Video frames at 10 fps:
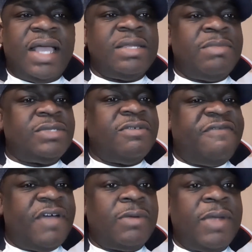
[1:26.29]
As a matter
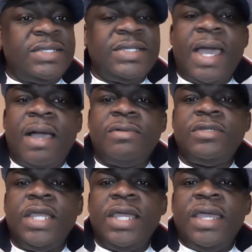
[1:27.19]
of fact, right
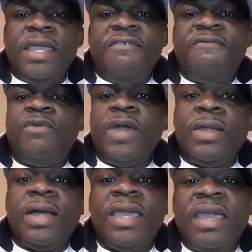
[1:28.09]
now, if we're
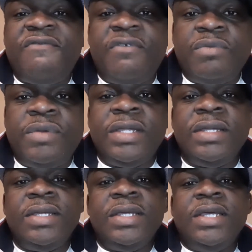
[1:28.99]
not careful,
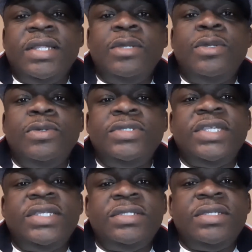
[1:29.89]
we'll be
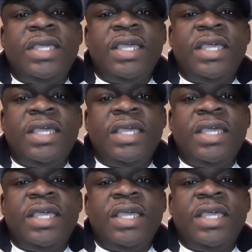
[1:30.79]
losing